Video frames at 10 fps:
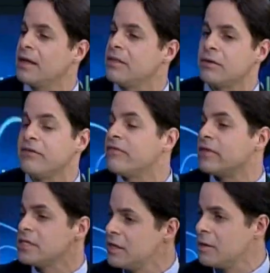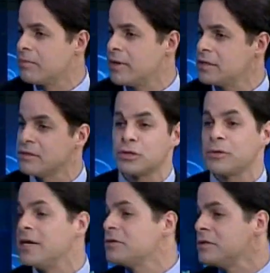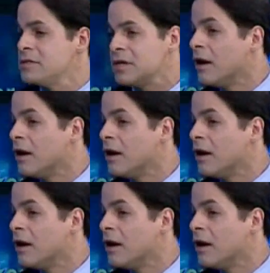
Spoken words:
there are deflationary pressures, treasuries